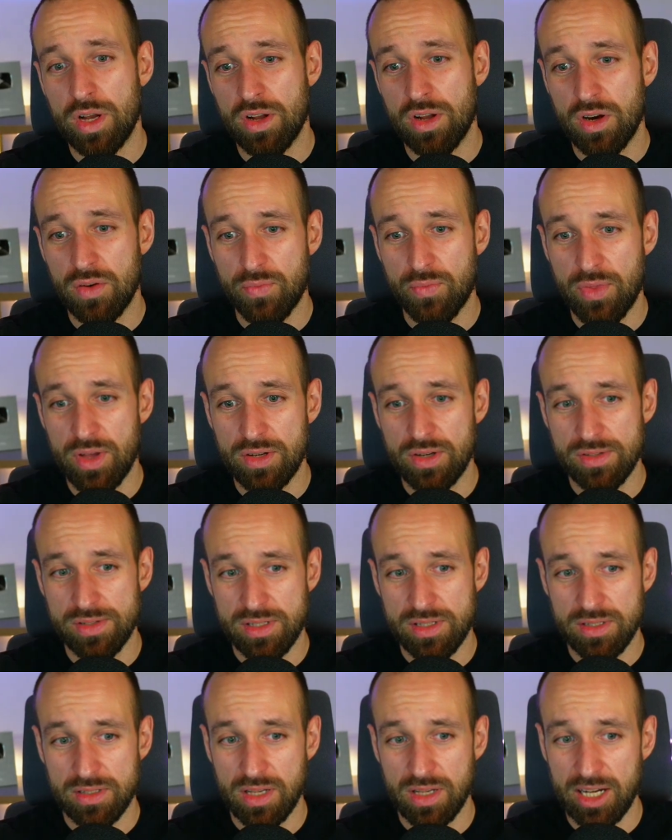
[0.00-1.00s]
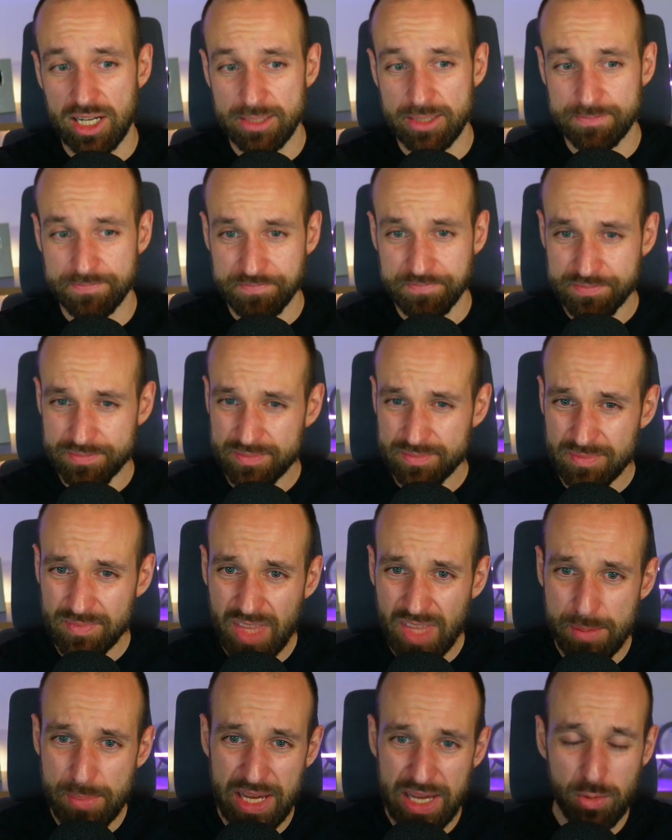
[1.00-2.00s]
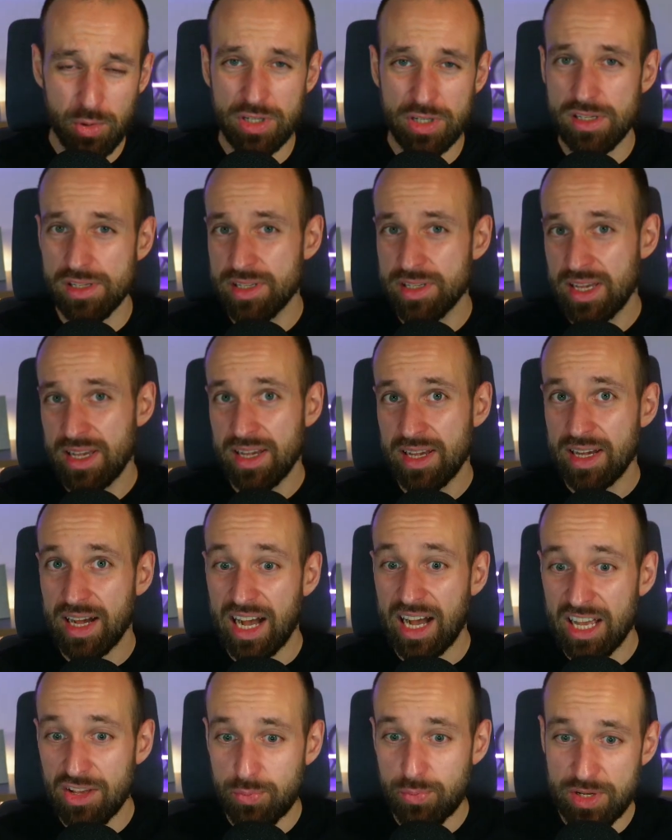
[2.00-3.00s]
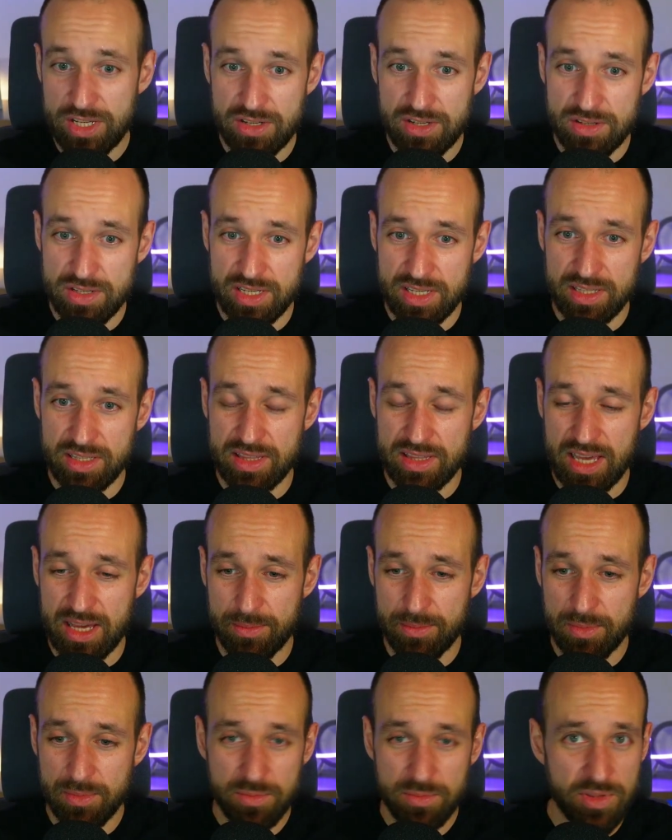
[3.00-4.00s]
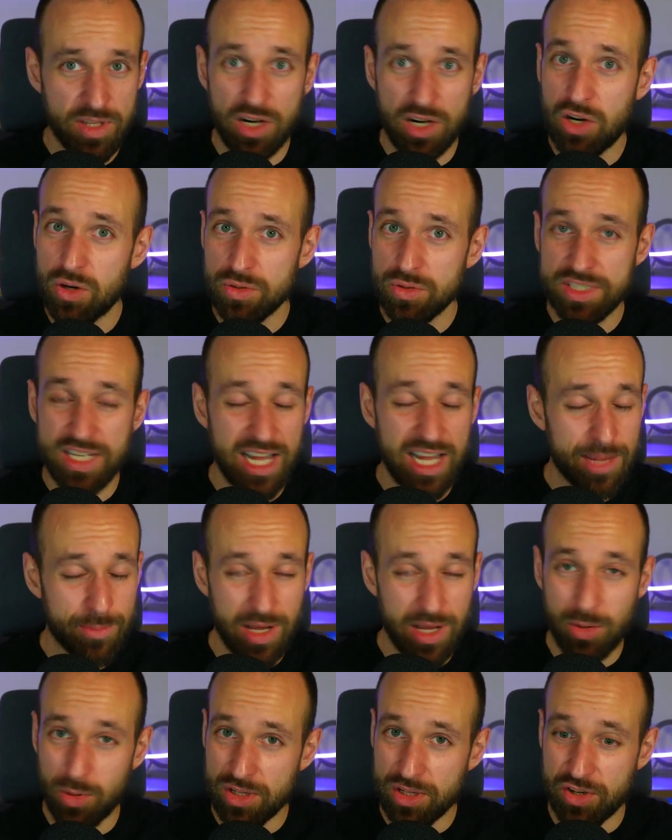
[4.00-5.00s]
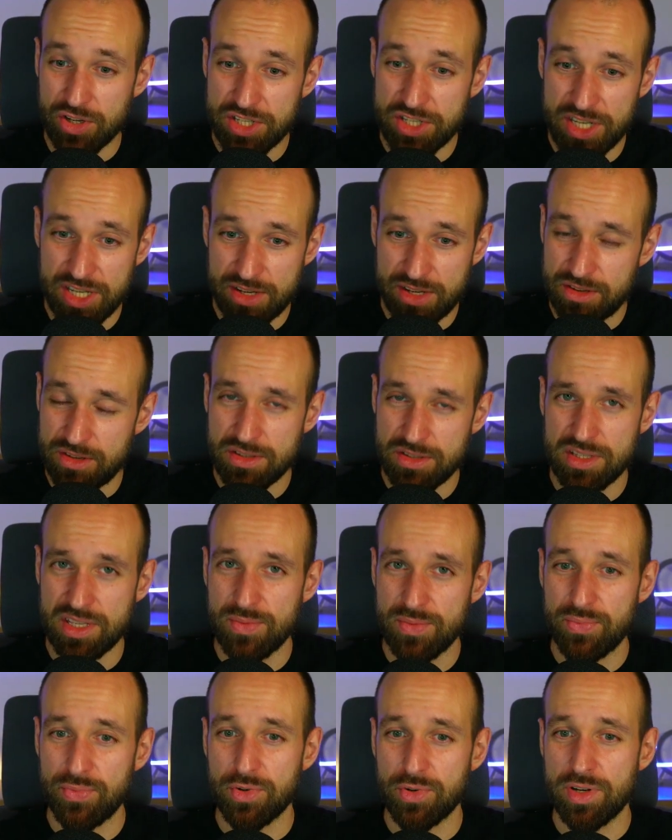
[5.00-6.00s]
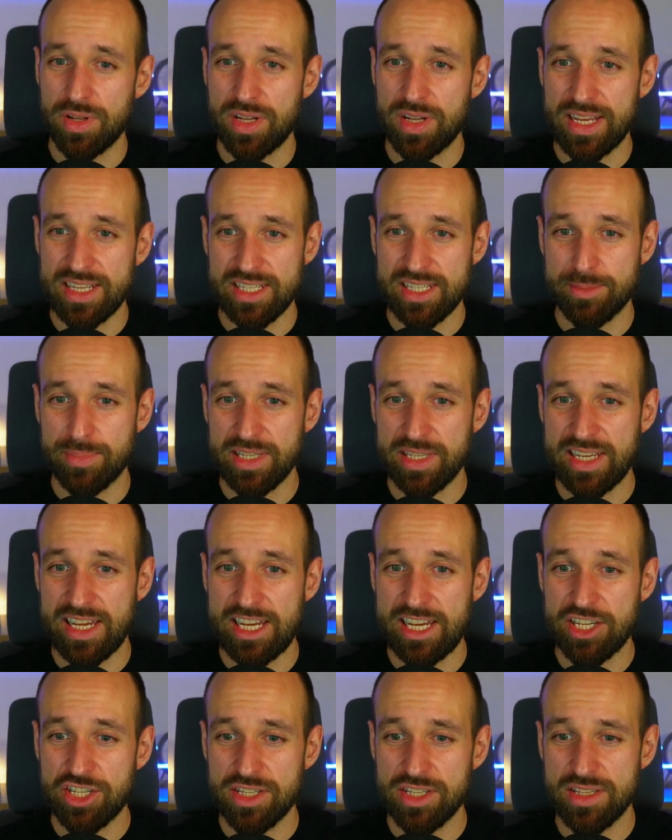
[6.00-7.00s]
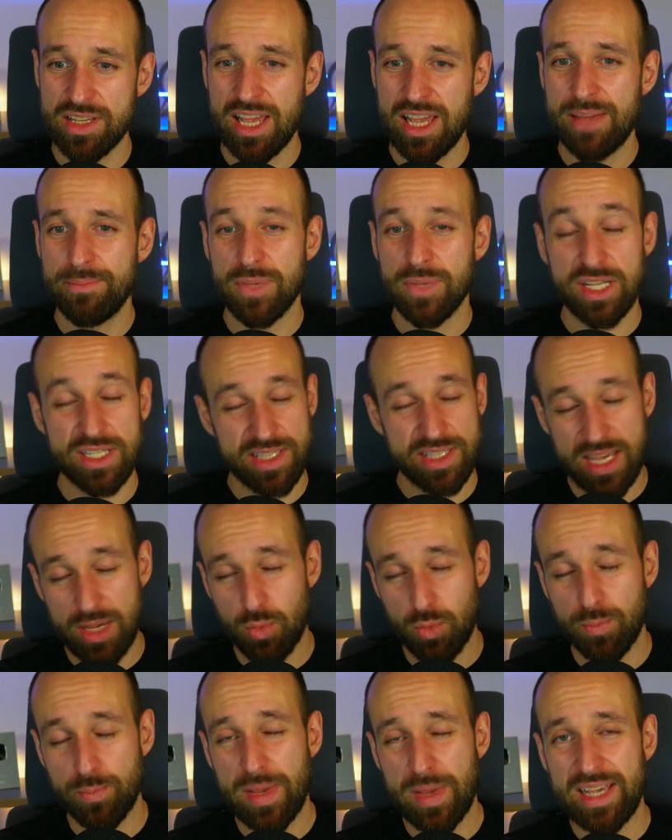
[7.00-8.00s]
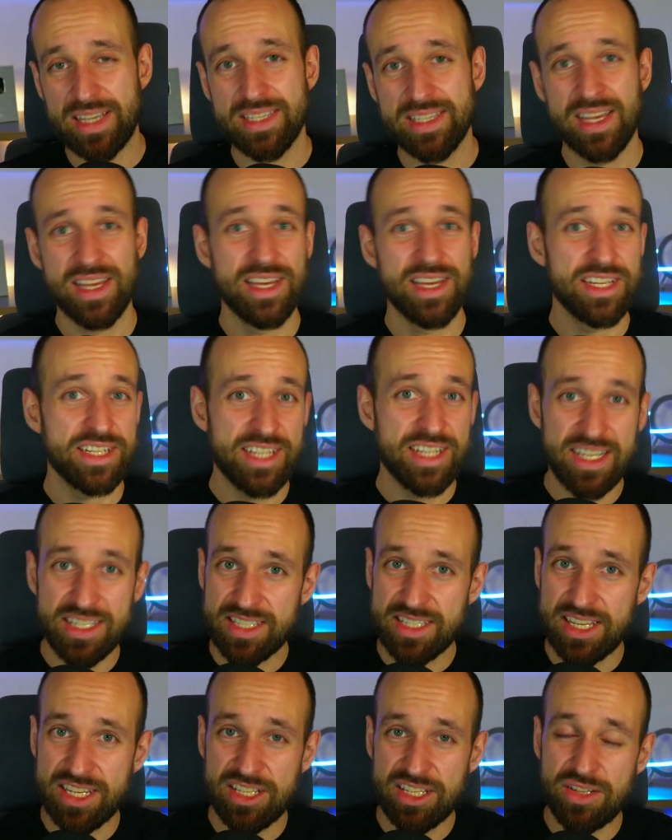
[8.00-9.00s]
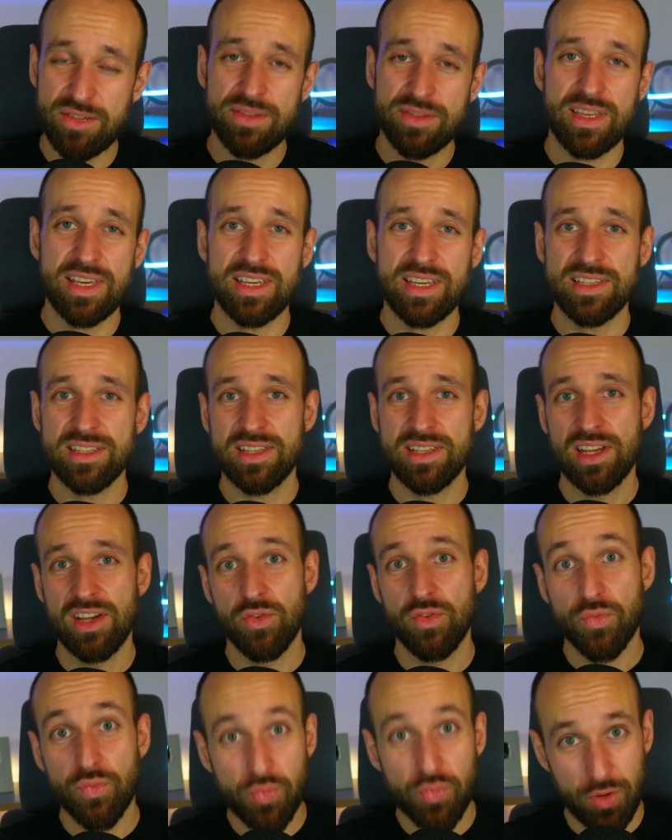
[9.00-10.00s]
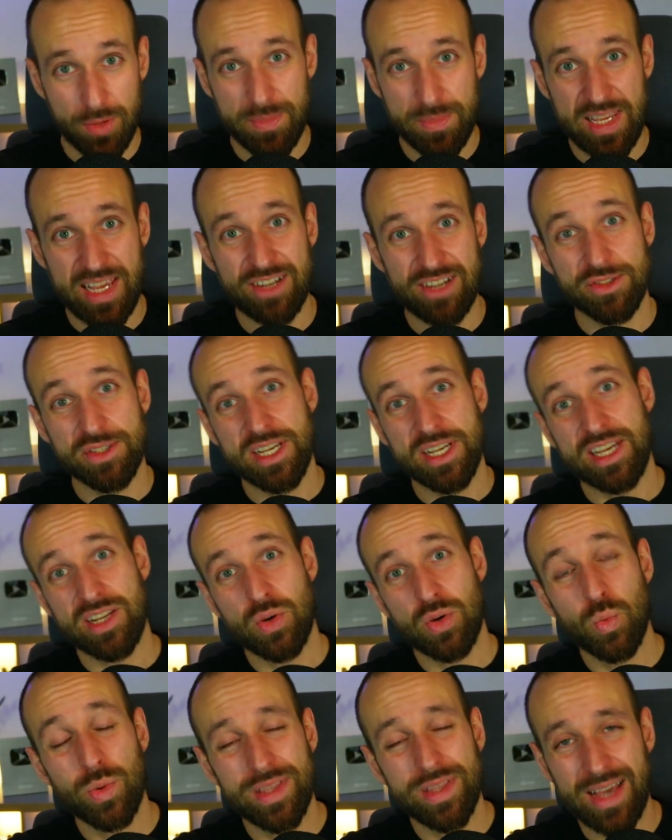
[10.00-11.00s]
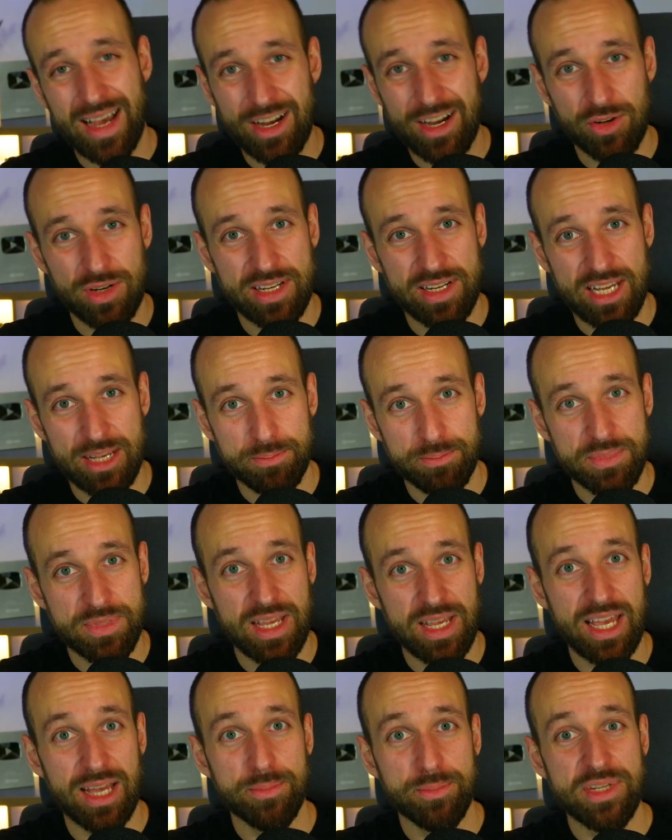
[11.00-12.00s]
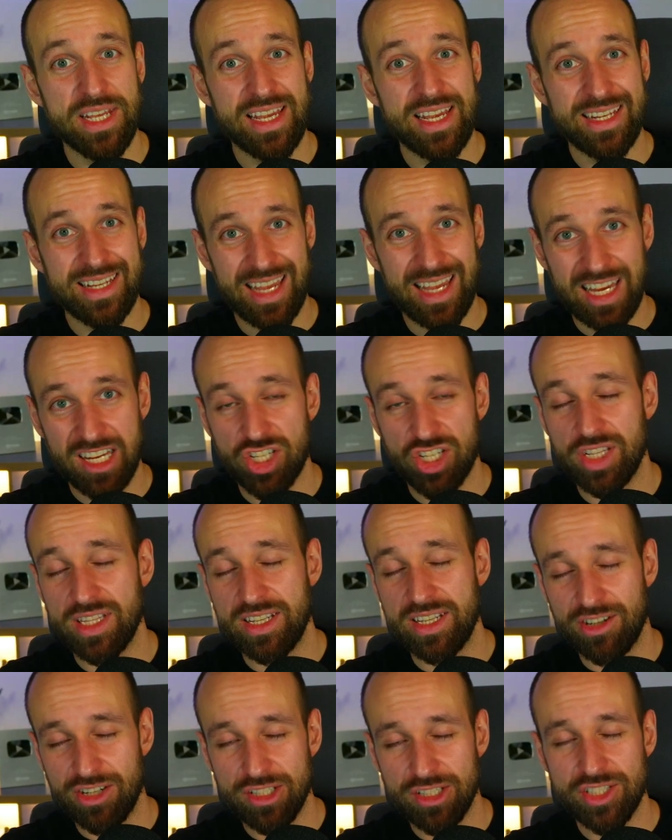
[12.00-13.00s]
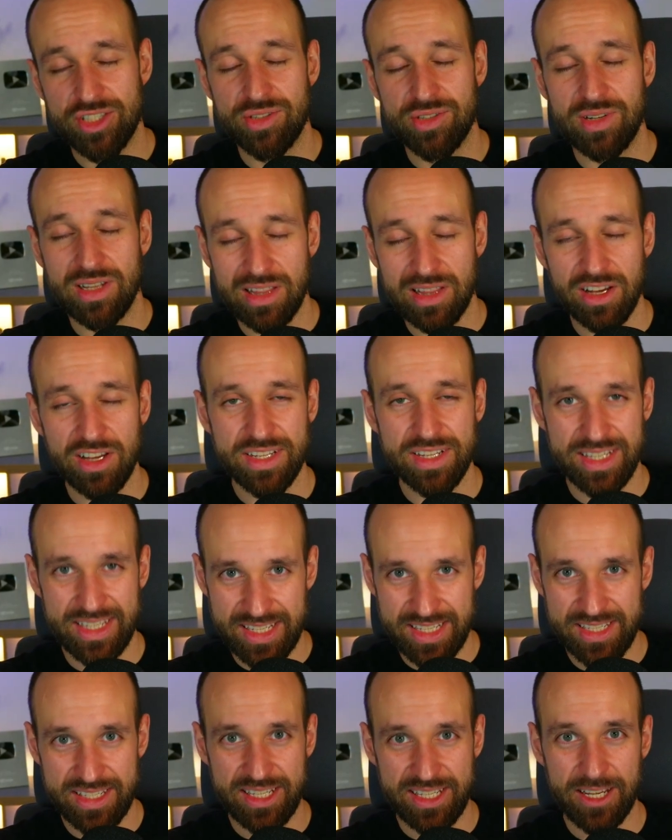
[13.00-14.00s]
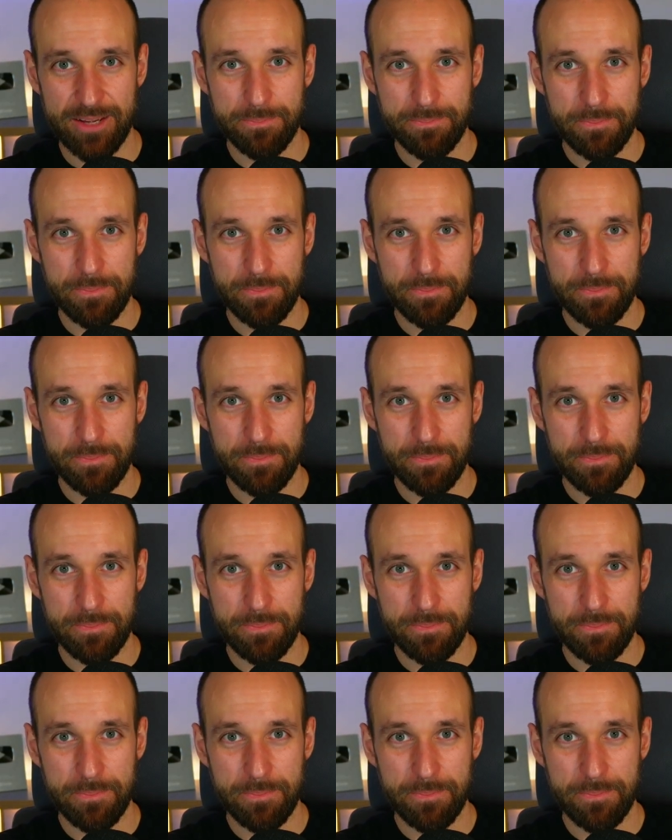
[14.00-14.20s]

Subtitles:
of those paywalls. I've been using them the whole time. I will continue to use them for the next application, because that makes testing new things from the outside without an update actually also a lot easier.